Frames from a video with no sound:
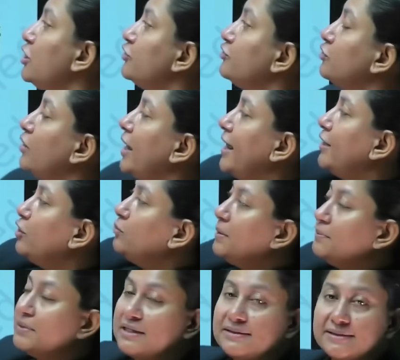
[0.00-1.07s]
So
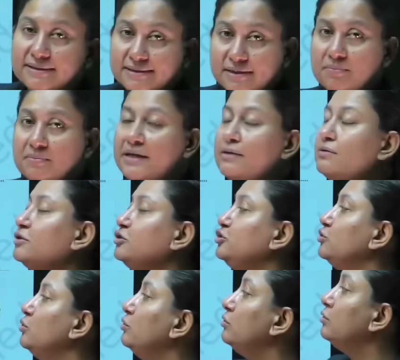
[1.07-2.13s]
endomembrane system mein
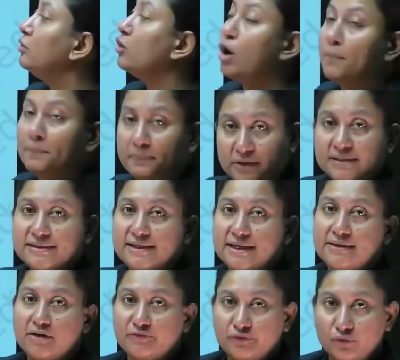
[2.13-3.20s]
jo components
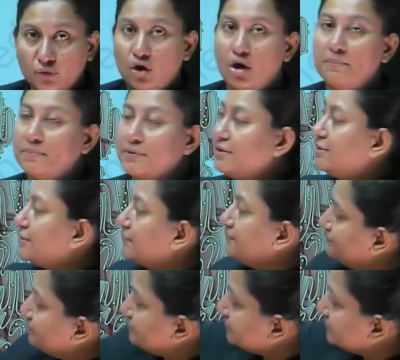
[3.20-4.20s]
hai, there are four components,